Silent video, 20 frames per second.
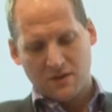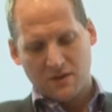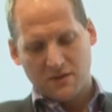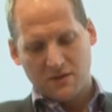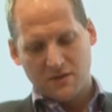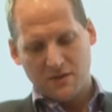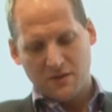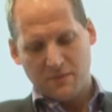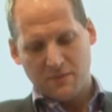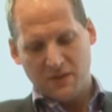
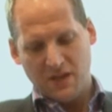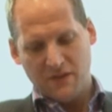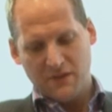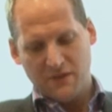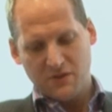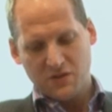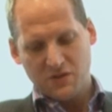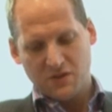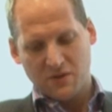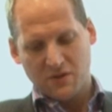Do you believe
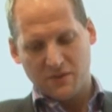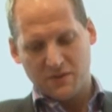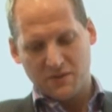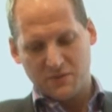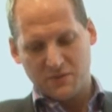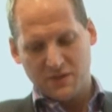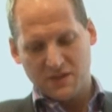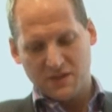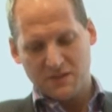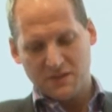insurers
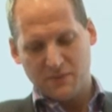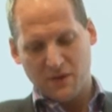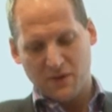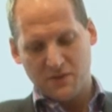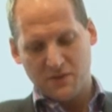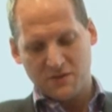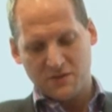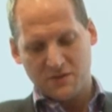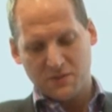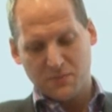with
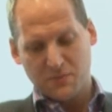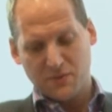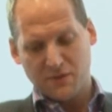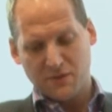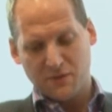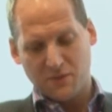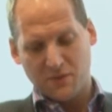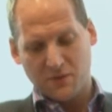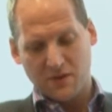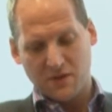exposures to
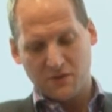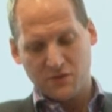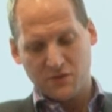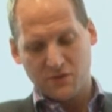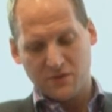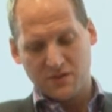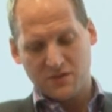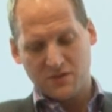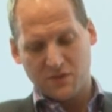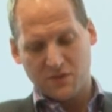peripheral
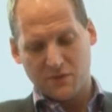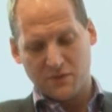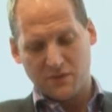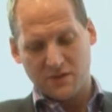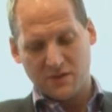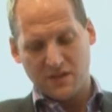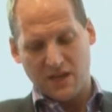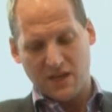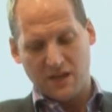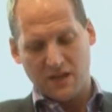countries' sovereign
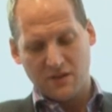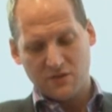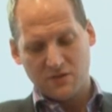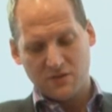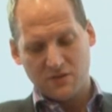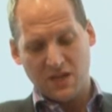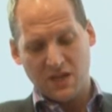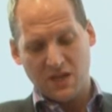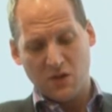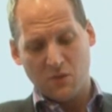debt should
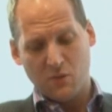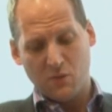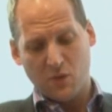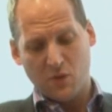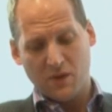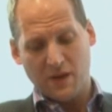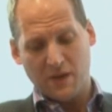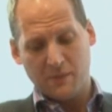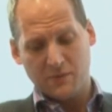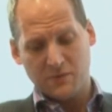take on more
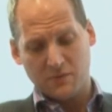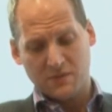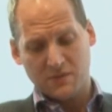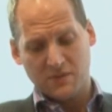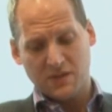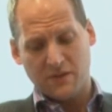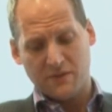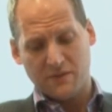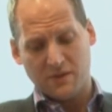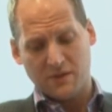capital to
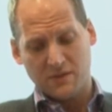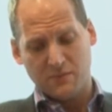cover those